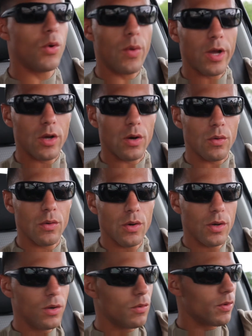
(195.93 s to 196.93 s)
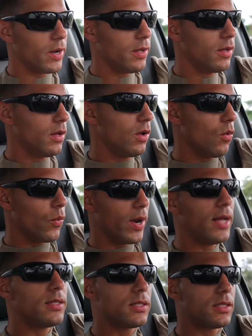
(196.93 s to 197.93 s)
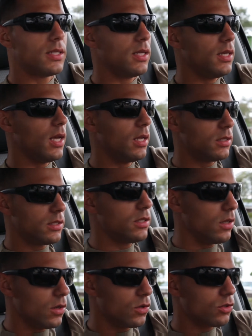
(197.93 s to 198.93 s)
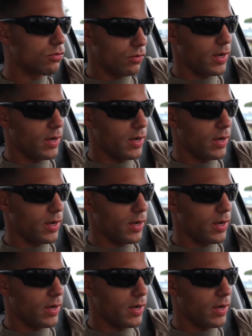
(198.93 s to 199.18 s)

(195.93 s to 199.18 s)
Where do I go? Right? When I see NCOs